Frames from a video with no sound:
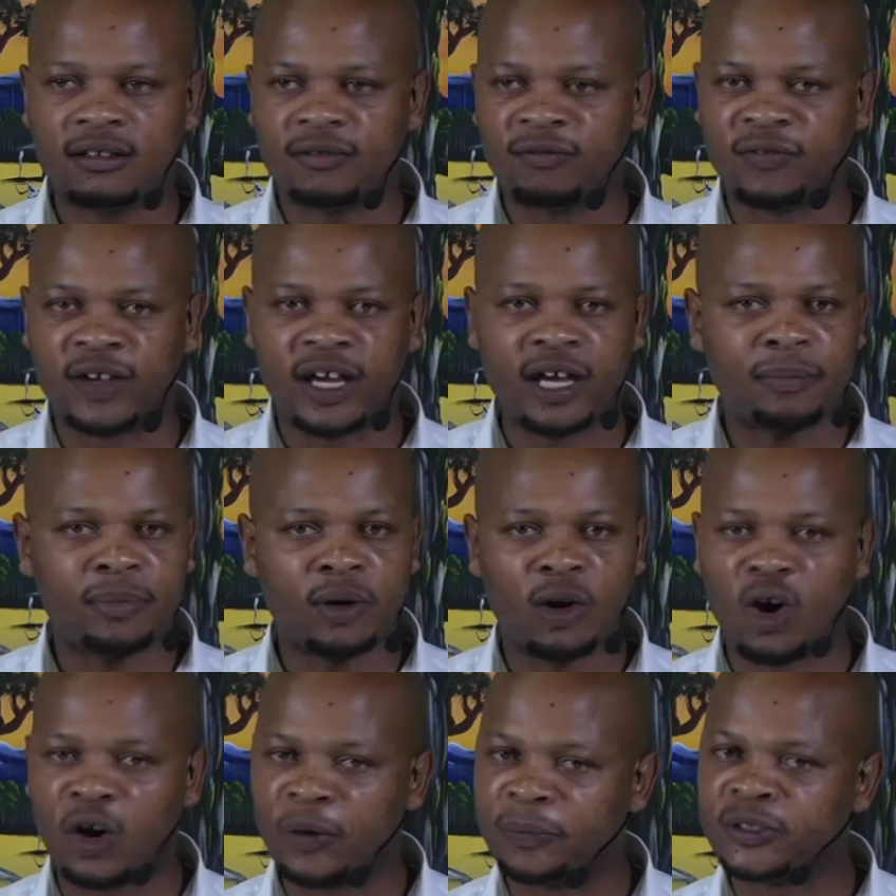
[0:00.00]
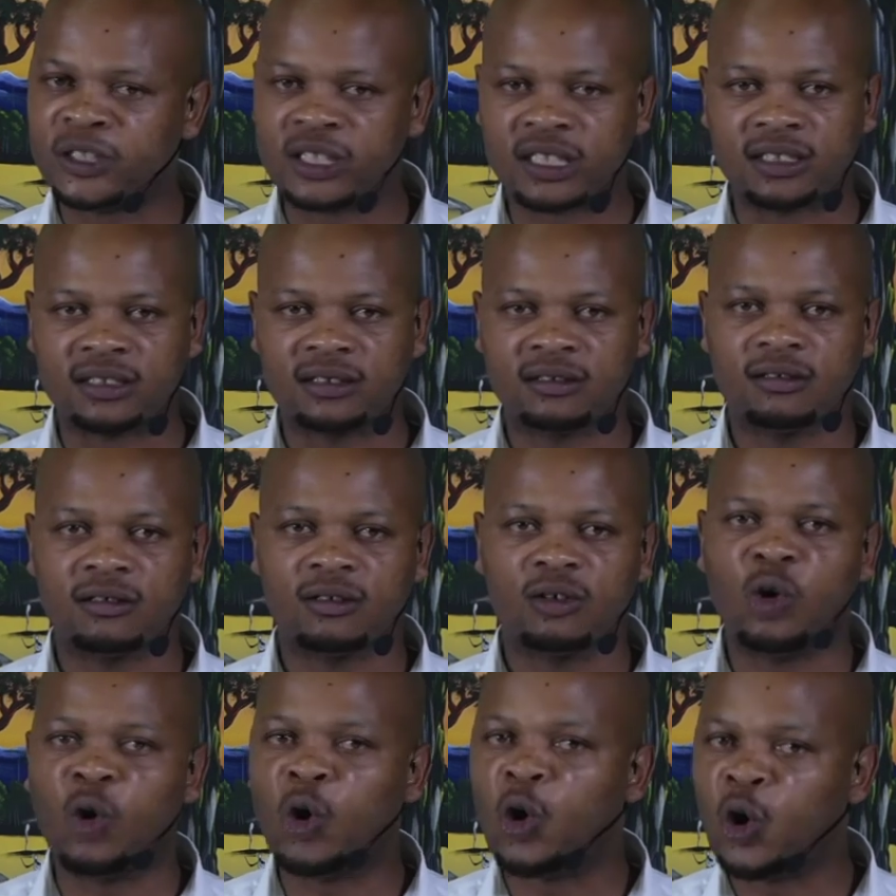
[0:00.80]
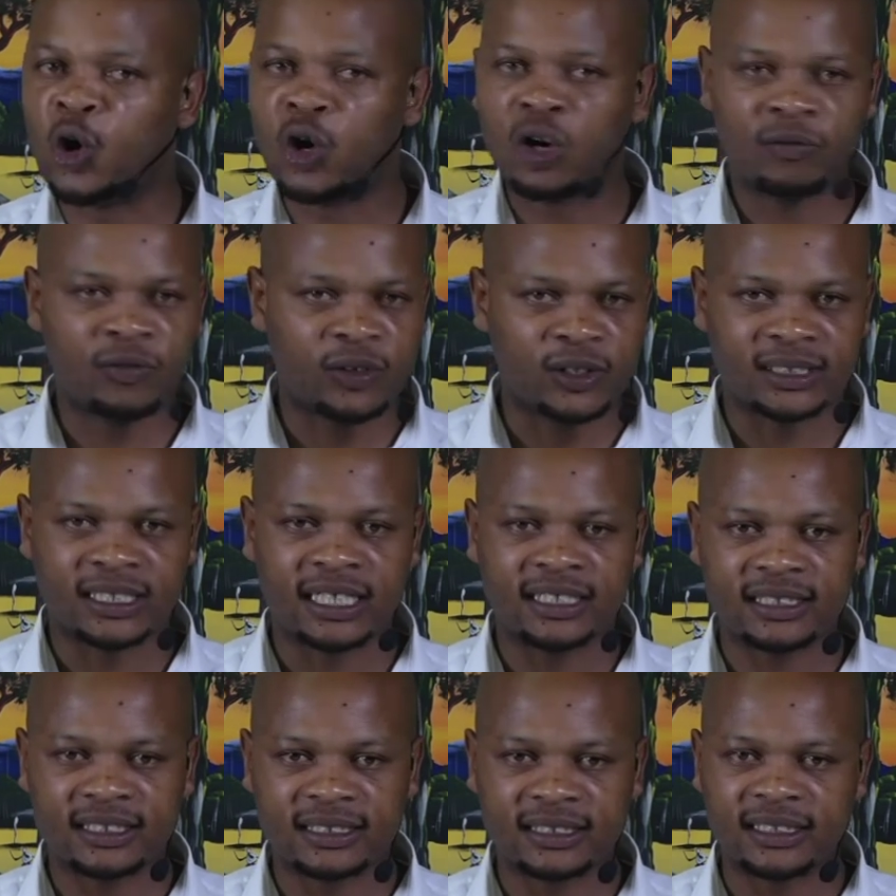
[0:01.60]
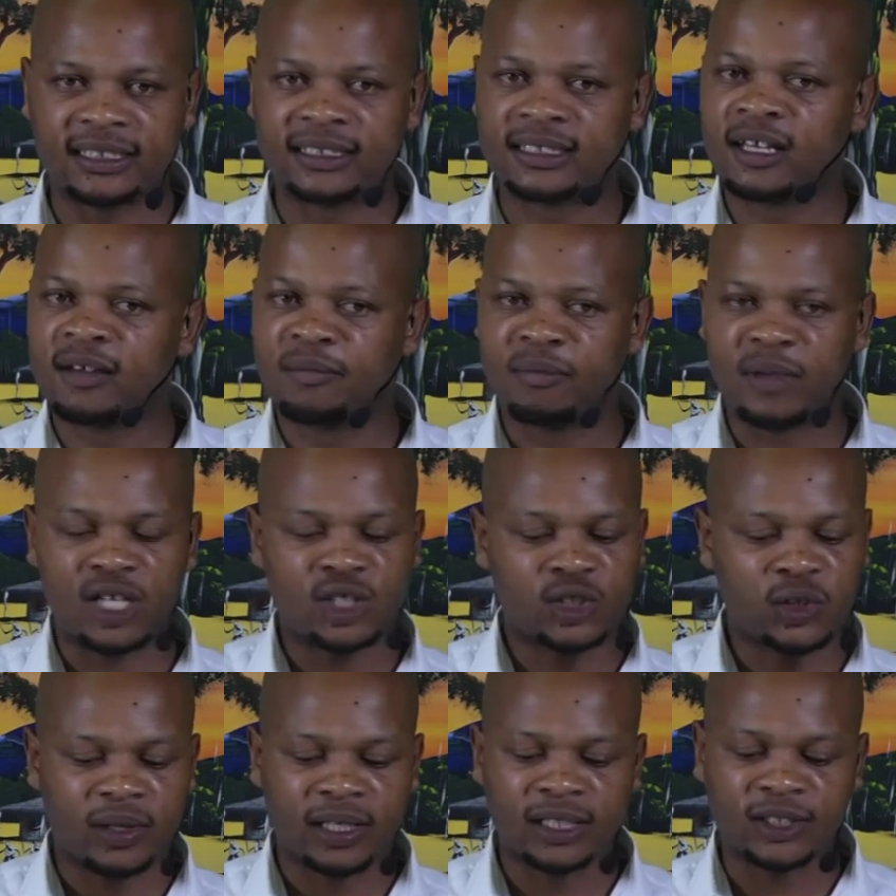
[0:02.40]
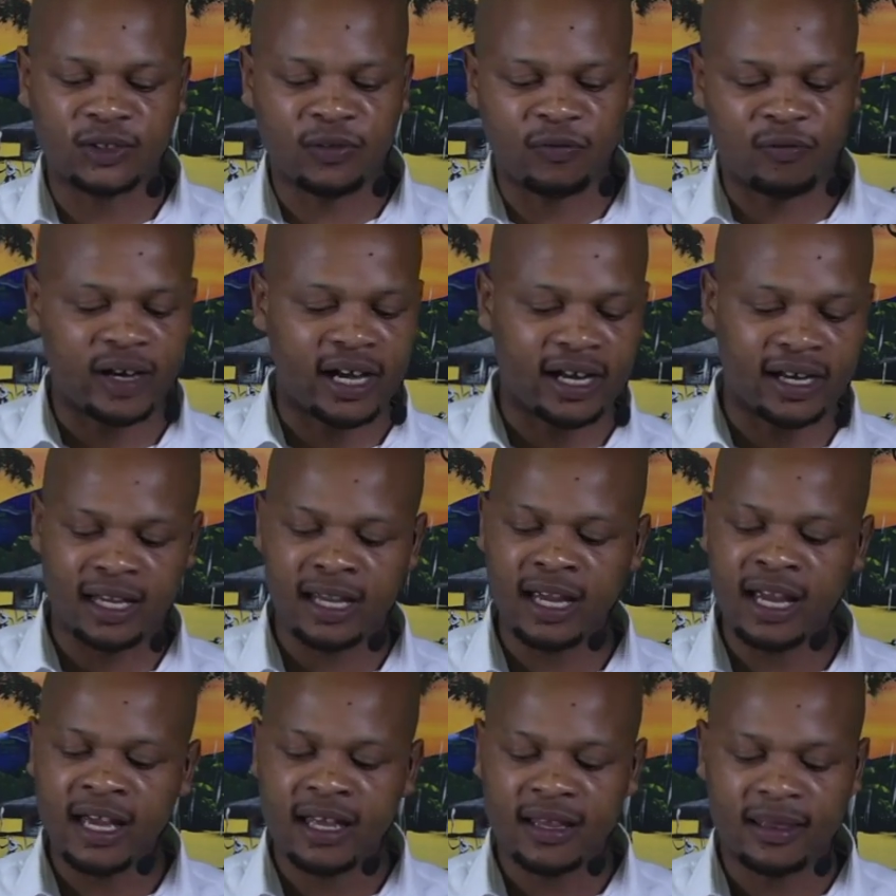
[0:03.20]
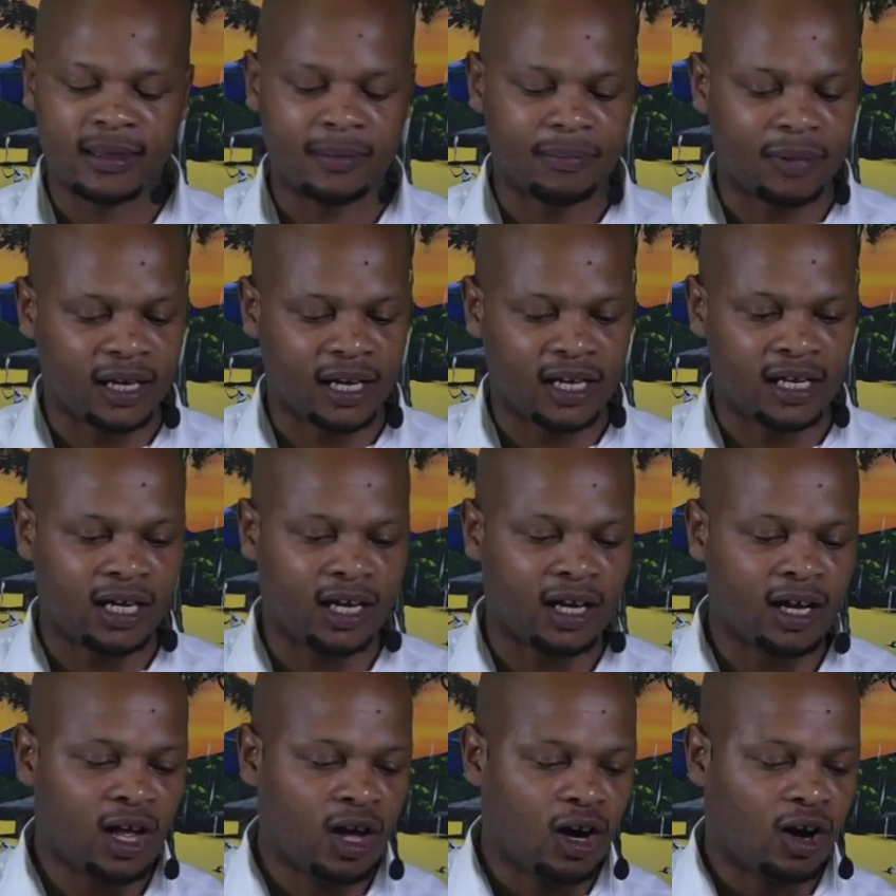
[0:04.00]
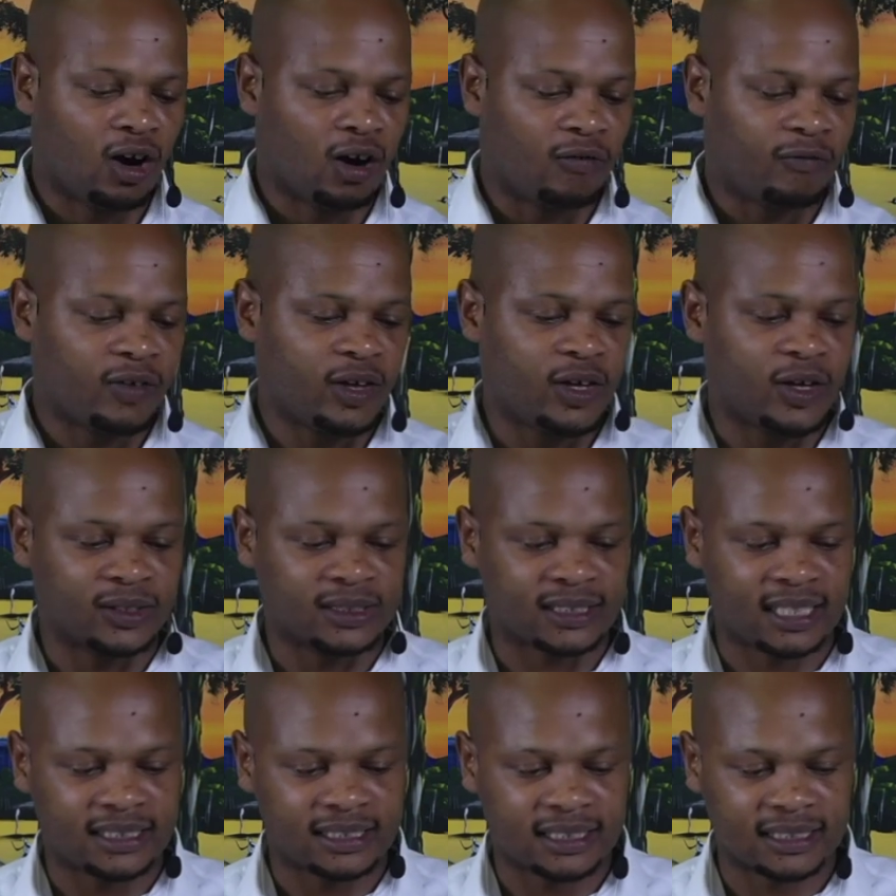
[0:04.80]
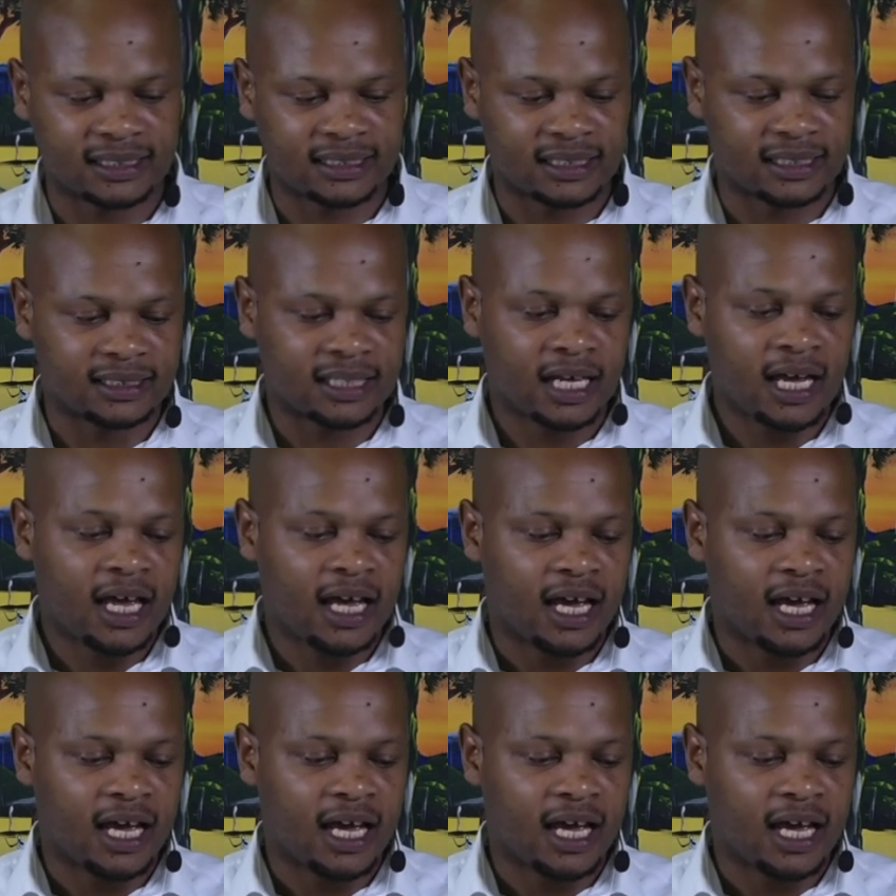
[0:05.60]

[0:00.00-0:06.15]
verb, object. All of your sentences, make sure that you vary the beginning of your sentences.